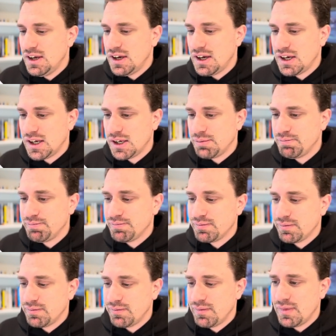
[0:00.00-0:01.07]
Um,
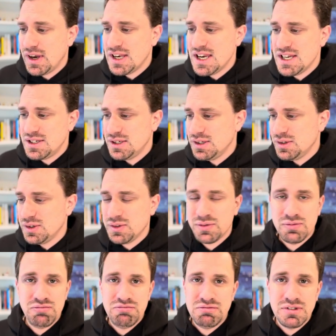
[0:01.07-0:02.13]
I need to
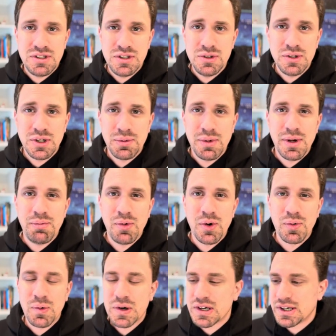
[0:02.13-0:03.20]
do a little bit
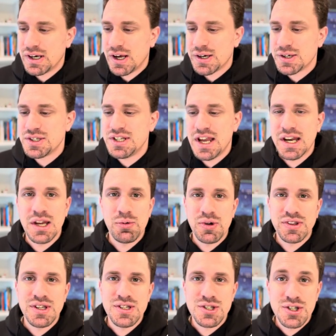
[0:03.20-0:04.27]
more work on understanding
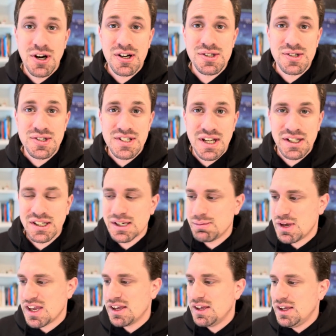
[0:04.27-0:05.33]
what these charts are telling
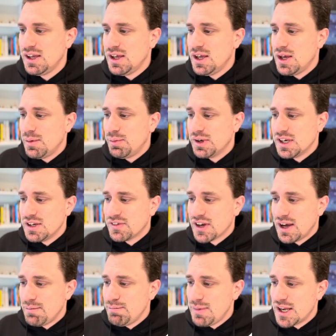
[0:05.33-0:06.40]
me. But you've
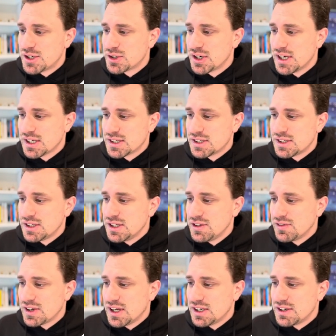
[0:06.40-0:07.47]
got metrics and
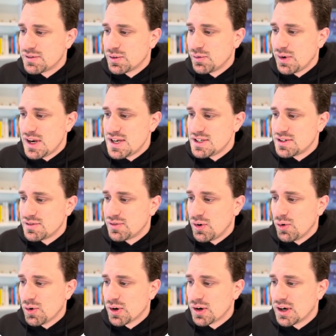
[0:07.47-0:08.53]
you've got different ways of
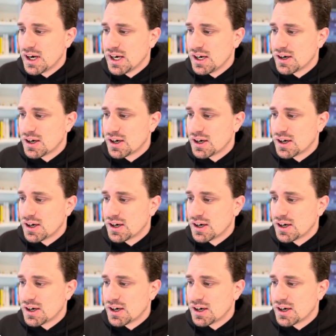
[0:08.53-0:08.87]
ordering your